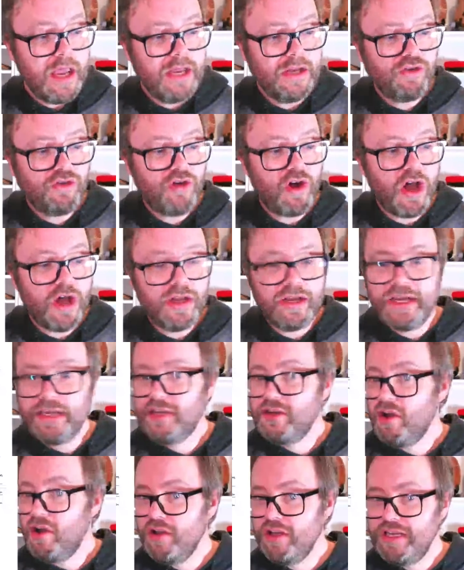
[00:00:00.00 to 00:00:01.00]

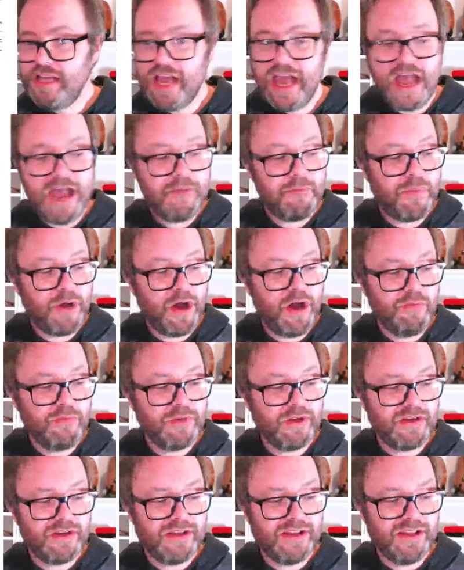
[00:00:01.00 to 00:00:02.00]
Indrani, not yet, but
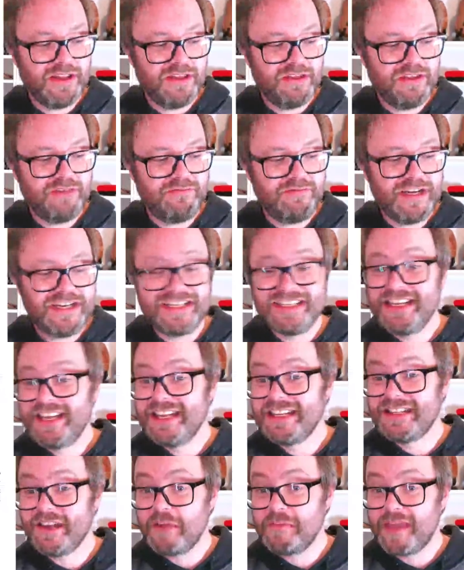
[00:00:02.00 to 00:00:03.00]
I'm going
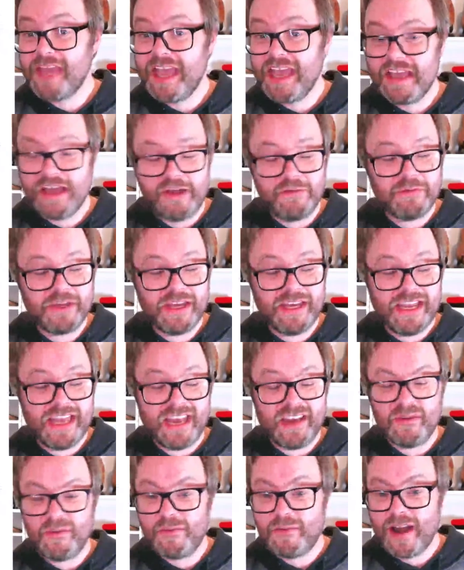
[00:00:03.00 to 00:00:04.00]
to
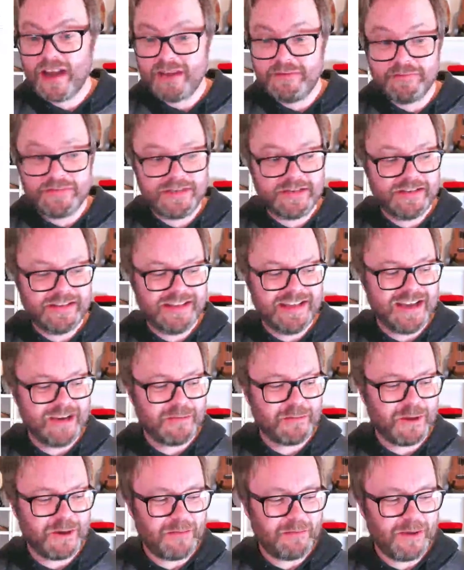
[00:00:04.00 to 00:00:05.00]
get it framed, and then
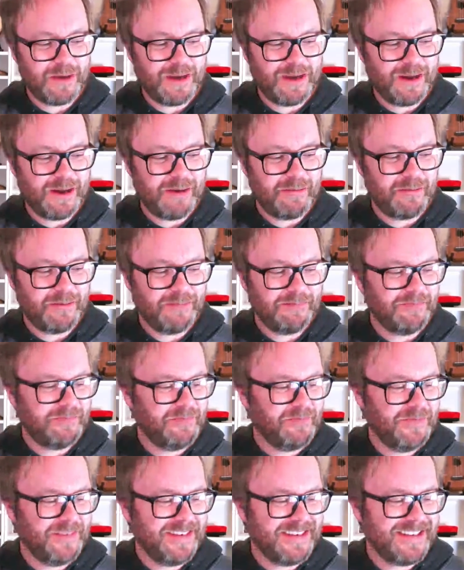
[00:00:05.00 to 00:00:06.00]
I'm going to put it up.
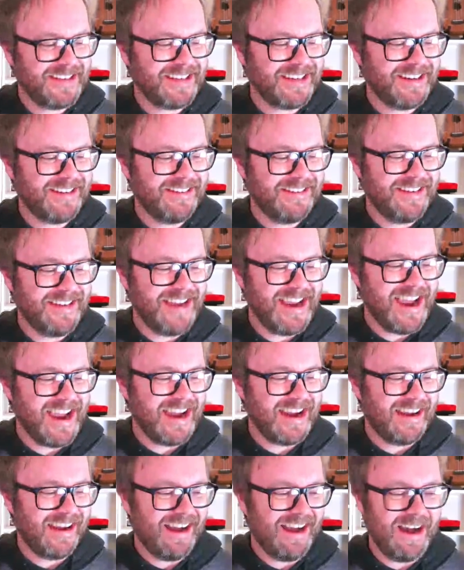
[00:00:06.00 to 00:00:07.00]
So,
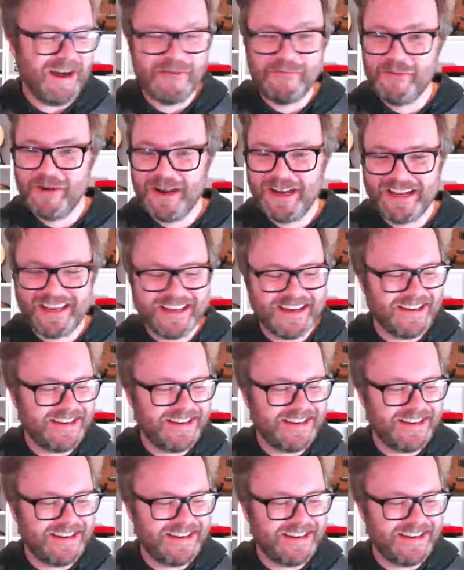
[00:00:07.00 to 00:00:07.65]
yeah, I'm working